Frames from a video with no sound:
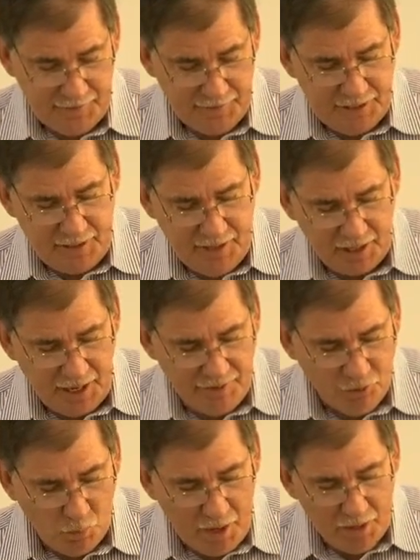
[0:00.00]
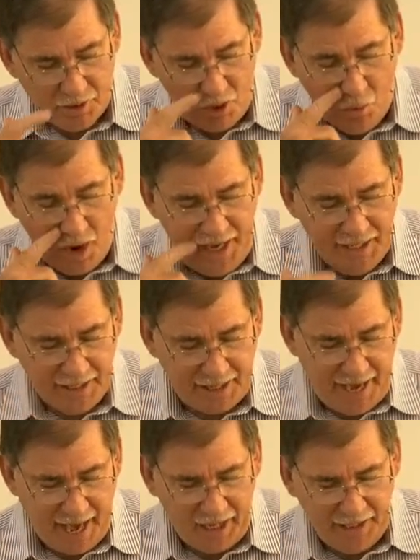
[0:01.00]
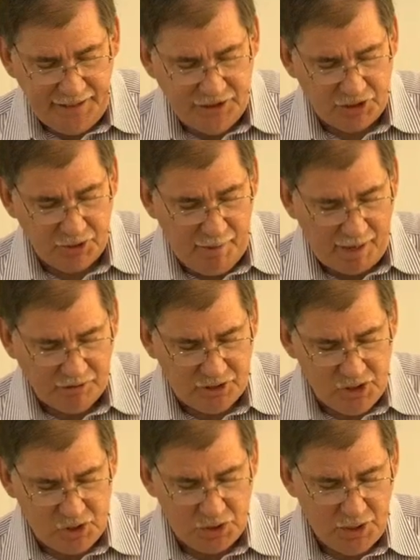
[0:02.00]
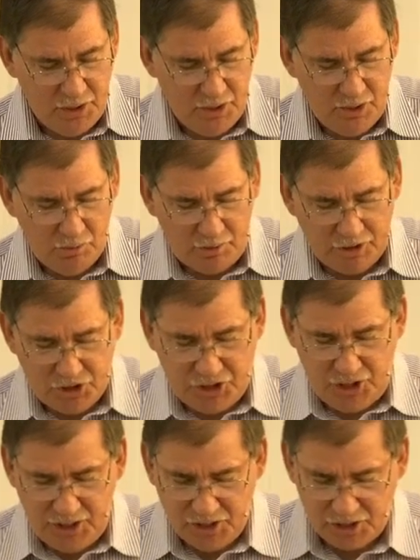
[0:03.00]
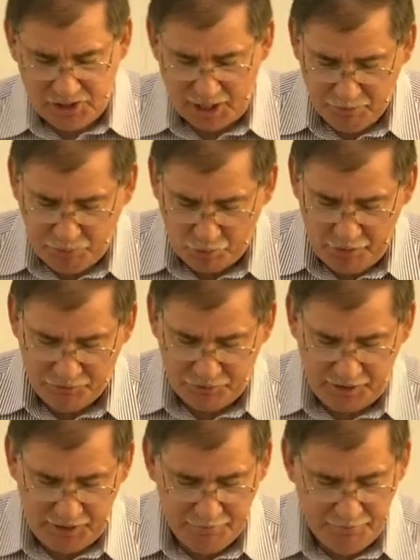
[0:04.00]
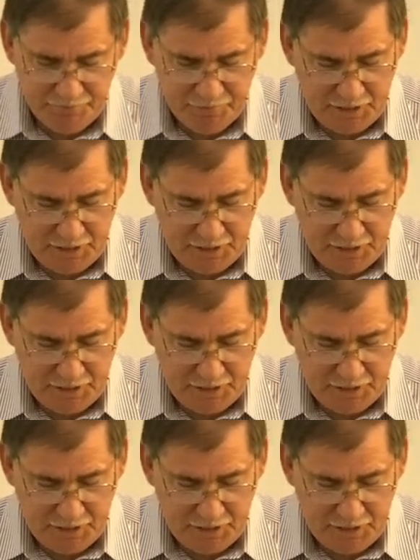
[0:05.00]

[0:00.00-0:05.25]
Then the eleven went away into Galilee to the mountains which Jesus had appointed for them.